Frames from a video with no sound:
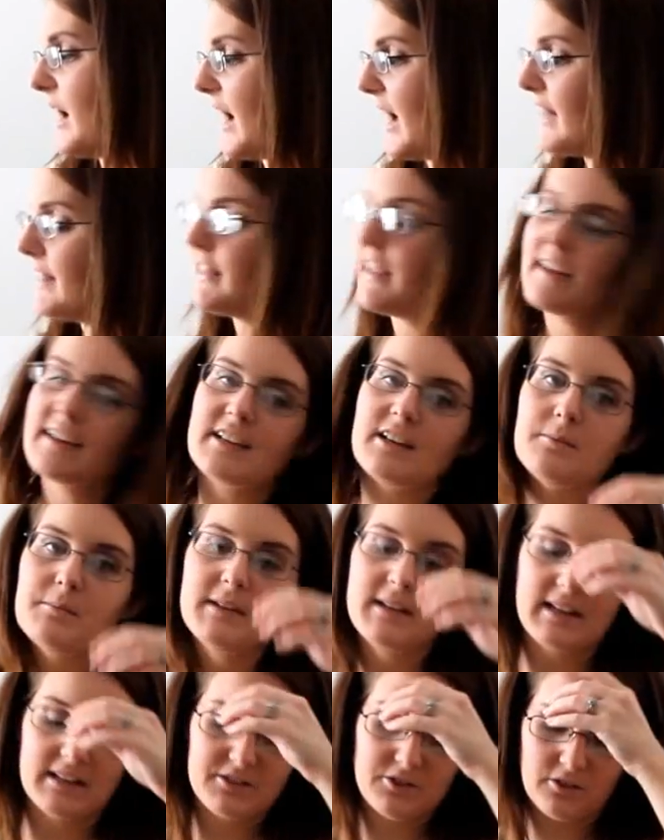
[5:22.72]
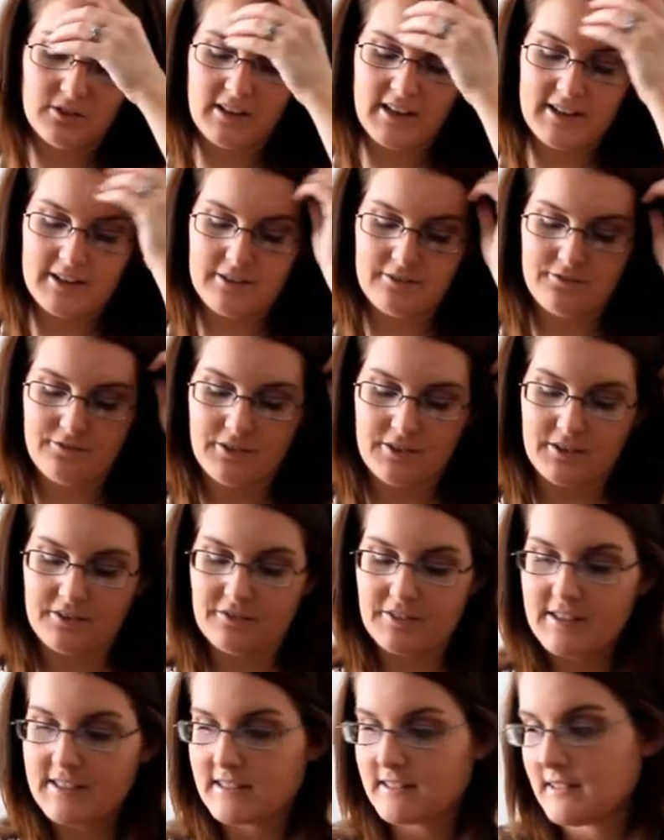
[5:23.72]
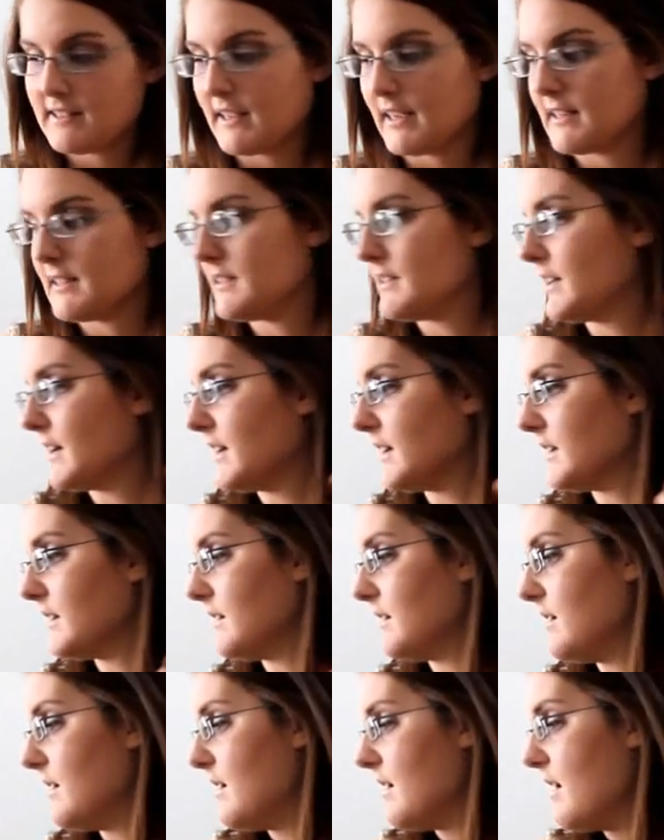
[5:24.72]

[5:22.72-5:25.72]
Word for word: I like them and I don't like them for the reasons I said.